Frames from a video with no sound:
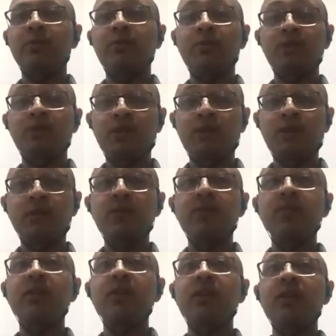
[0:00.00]
He was given
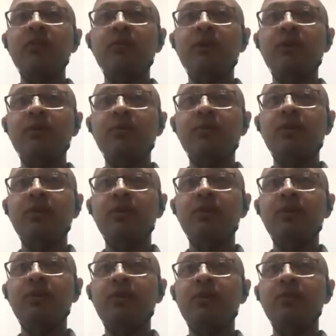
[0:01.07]
this case by the
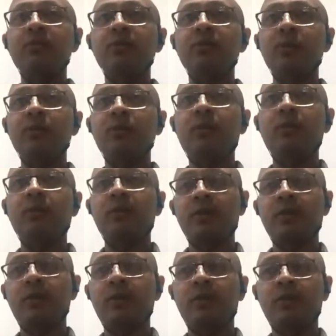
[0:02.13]
British Raj because people
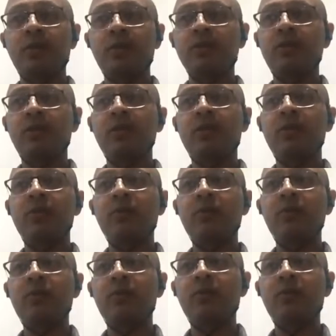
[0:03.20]
started protesting at one